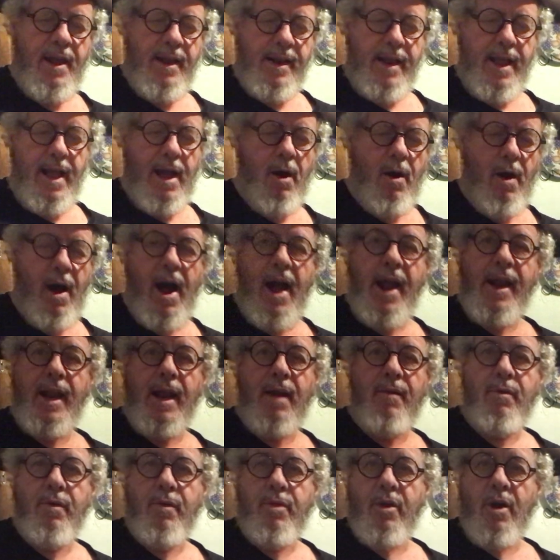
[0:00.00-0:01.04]
Now, I
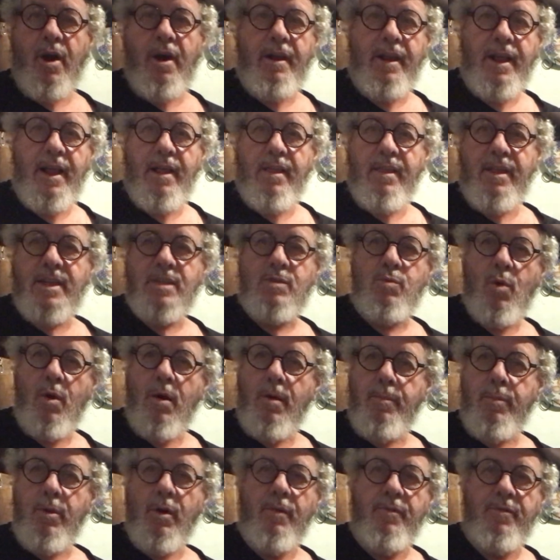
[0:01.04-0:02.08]
never thought any of these
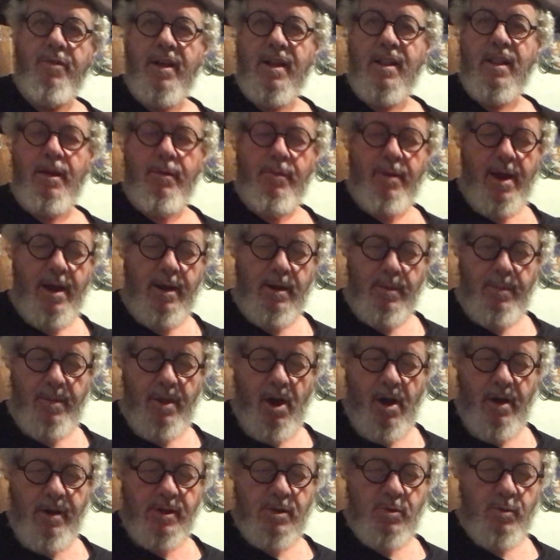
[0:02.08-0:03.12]
were perfectly round, to be
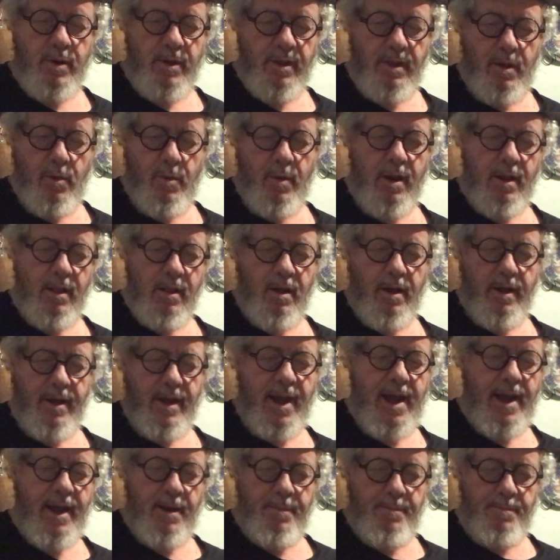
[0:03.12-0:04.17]
honest with you, when I look
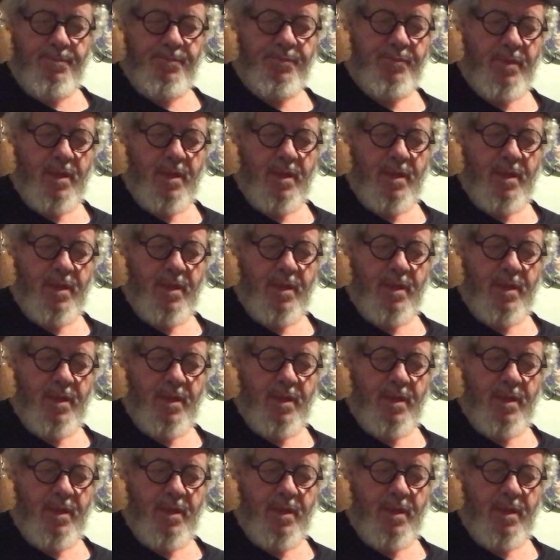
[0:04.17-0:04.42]
at them.